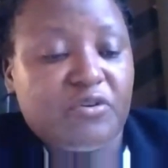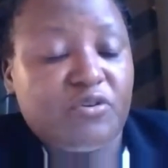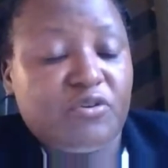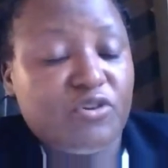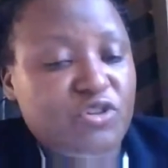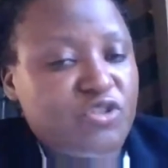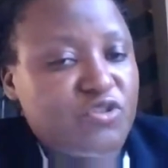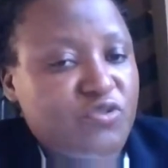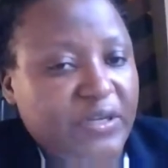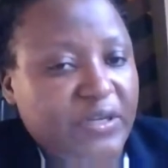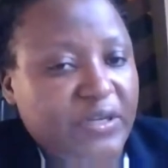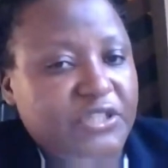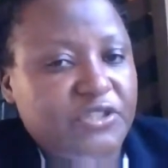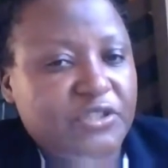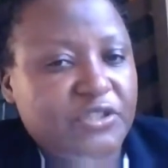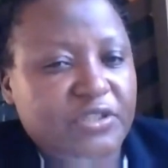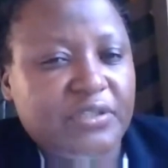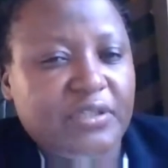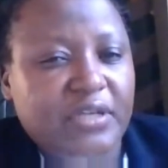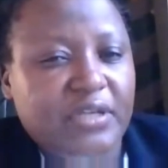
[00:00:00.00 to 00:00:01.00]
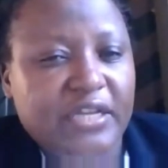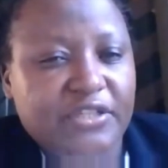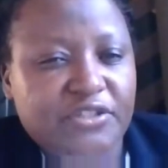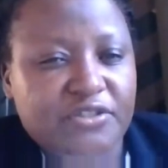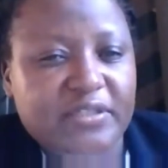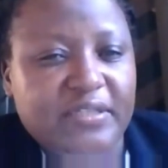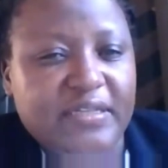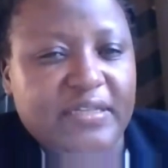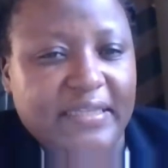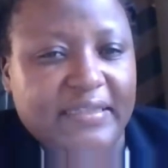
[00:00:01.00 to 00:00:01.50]
Construction
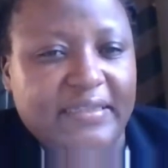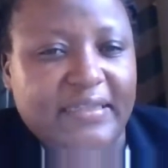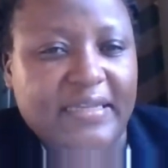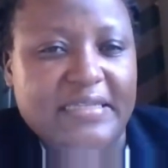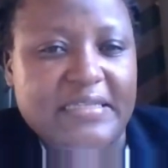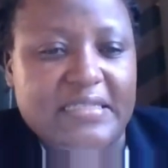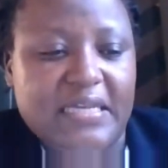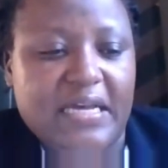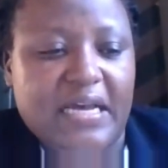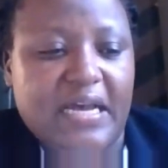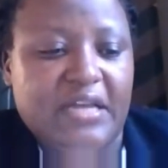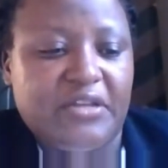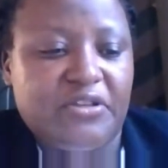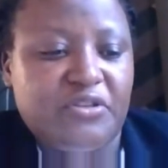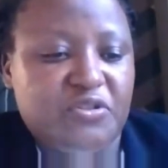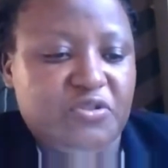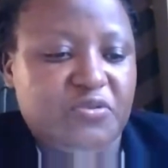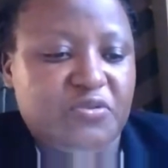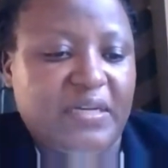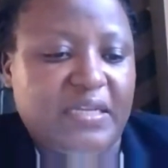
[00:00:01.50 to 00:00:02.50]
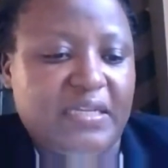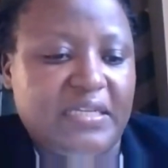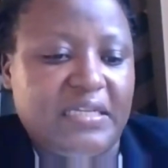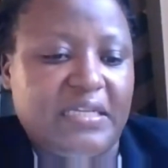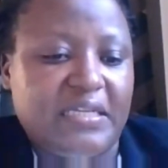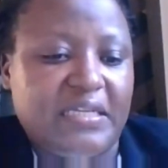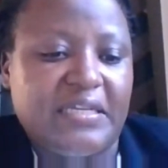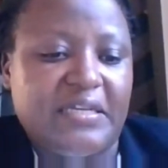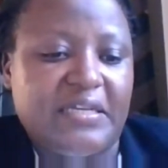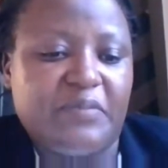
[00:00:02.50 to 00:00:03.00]
adjudicators are
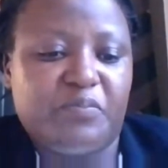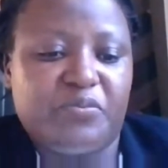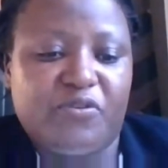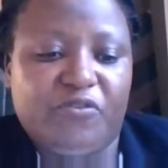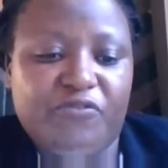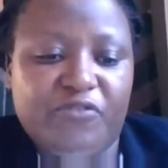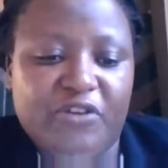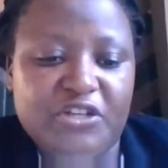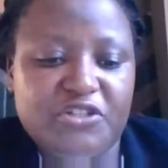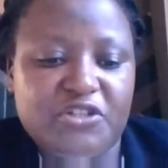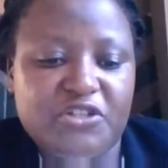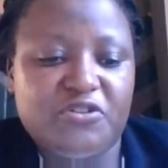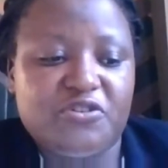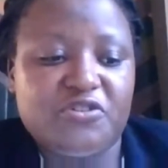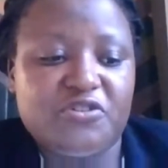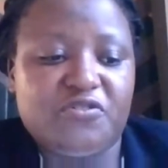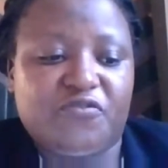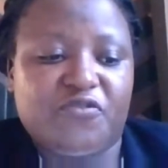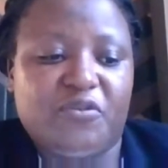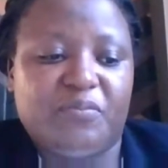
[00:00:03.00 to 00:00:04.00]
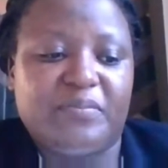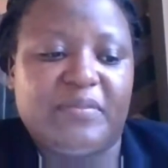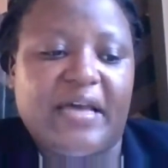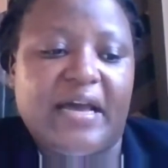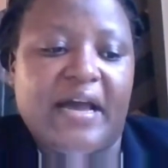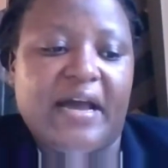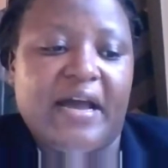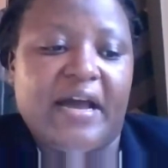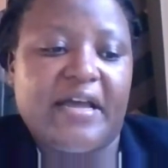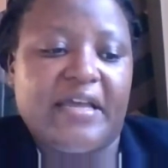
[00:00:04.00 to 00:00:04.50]
usually professionals from
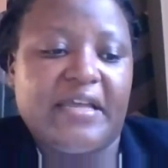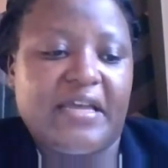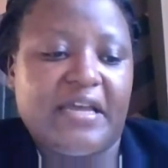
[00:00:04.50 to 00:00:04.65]
the